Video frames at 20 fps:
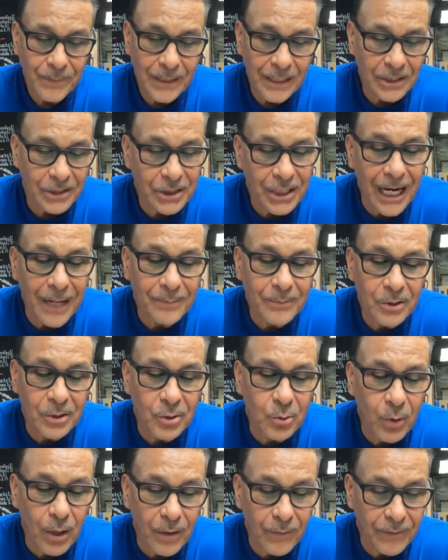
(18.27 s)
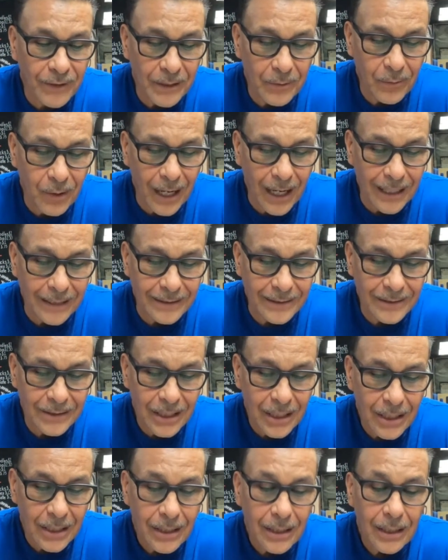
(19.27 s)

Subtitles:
In chapter 12, he writes,